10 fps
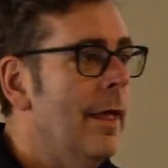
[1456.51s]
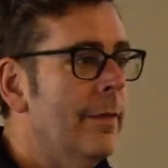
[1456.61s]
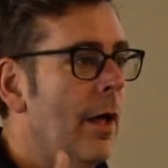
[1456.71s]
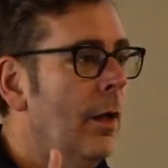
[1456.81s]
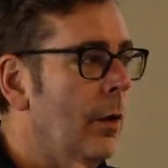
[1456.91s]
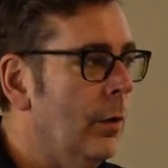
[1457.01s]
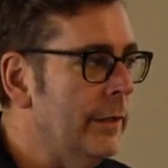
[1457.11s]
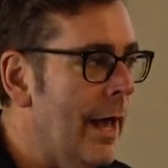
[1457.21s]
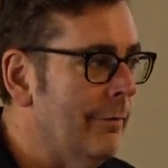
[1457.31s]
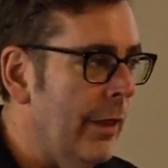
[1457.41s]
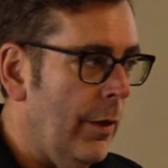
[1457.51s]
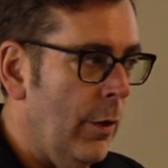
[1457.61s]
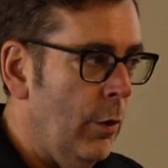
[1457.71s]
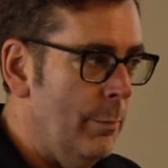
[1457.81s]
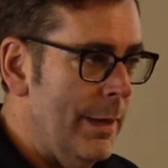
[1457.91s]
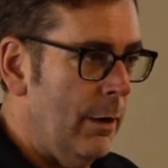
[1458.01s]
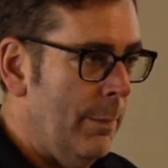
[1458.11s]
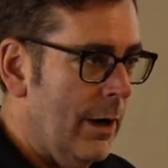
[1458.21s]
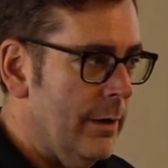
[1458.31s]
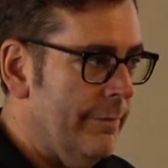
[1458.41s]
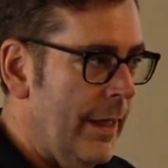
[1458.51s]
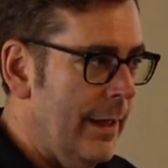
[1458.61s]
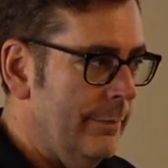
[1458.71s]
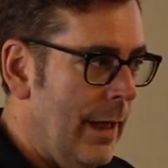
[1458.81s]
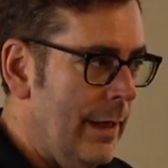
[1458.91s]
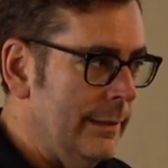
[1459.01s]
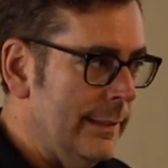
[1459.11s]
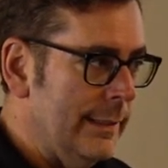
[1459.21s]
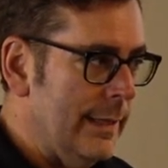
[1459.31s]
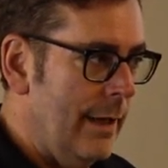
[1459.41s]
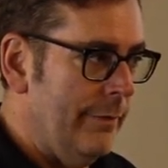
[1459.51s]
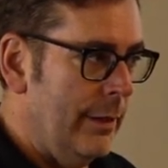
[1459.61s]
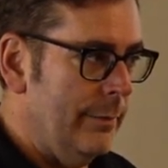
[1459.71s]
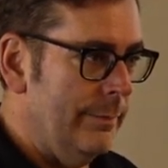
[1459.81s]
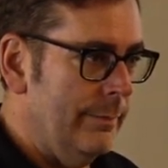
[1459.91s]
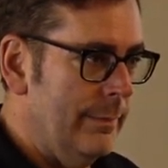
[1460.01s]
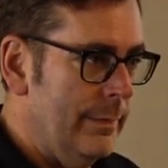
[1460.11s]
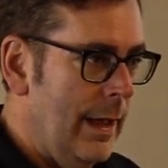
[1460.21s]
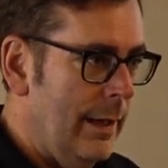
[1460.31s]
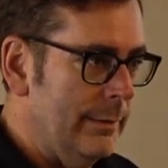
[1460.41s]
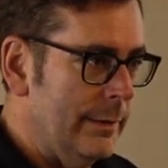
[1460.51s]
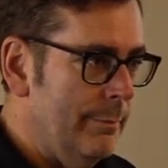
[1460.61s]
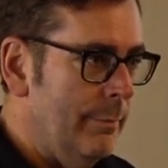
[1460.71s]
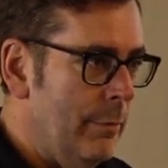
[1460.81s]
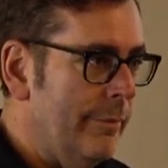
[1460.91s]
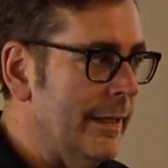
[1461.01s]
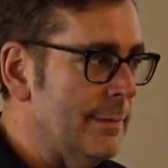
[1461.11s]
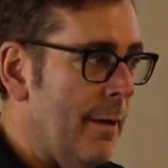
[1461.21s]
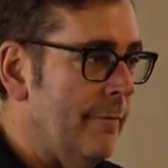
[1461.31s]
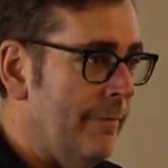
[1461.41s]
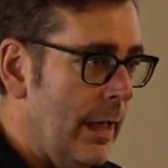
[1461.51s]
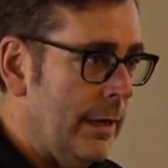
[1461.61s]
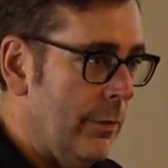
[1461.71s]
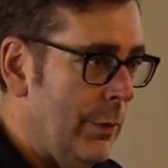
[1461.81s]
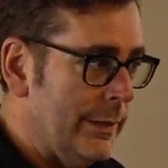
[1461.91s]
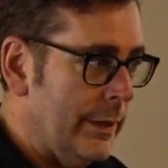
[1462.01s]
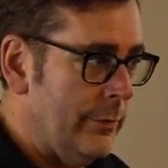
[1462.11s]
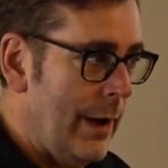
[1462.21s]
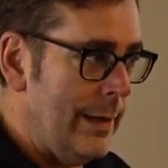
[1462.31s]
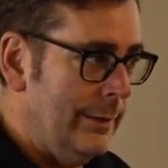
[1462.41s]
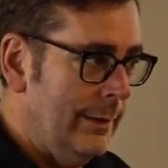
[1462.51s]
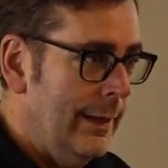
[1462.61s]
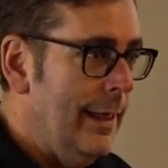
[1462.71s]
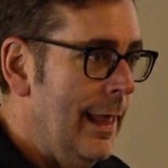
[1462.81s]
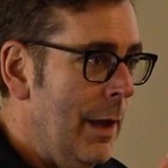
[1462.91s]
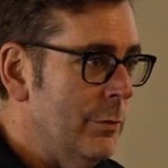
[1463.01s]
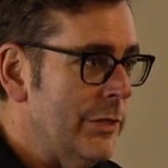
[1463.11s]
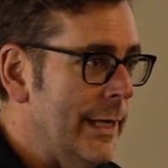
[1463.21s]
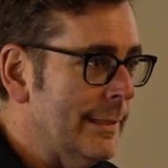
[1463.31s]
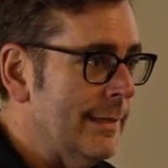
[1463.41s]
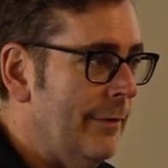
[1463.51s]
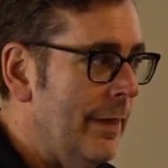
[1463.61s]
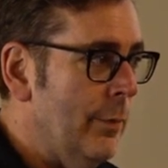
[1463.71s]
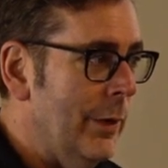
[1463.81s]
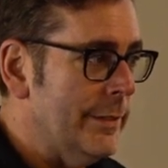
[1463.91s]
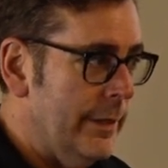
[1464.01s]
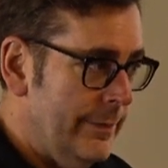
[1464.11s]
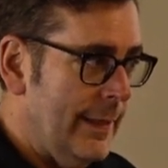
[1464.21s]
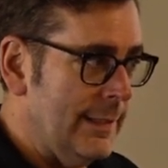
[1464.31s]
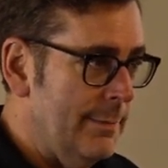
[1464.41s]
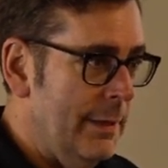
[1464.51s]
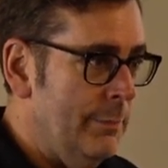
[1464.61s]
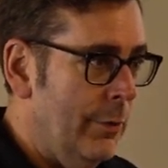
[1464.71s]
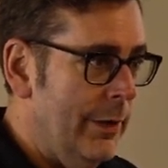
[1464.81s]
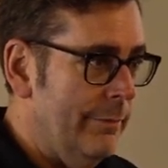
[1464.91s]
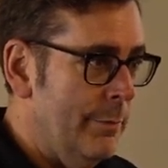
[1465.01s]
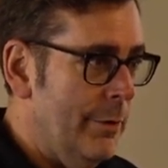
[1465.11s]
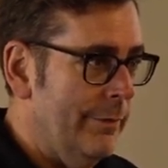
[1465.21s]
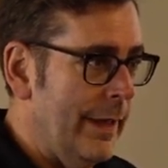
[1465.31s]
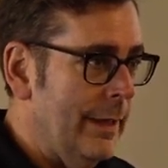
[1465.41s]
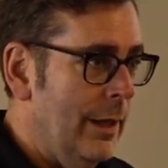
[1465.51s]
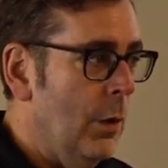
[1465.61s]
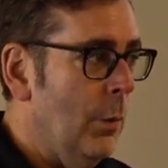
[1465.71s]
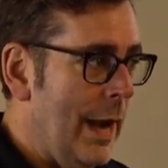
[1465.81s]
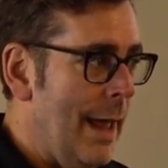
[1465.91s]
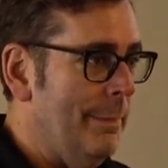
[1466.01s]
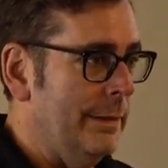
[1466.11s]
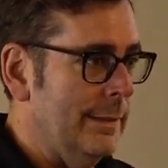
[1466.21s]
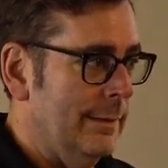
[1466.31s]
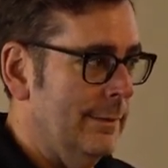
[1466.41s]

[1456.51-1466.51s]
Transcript: The whole novel, whole middle part of the, uh, of the uh, movie is about finding the wizard, right? When she gets to find the wizard, that's the midpoint of the movie, what happens?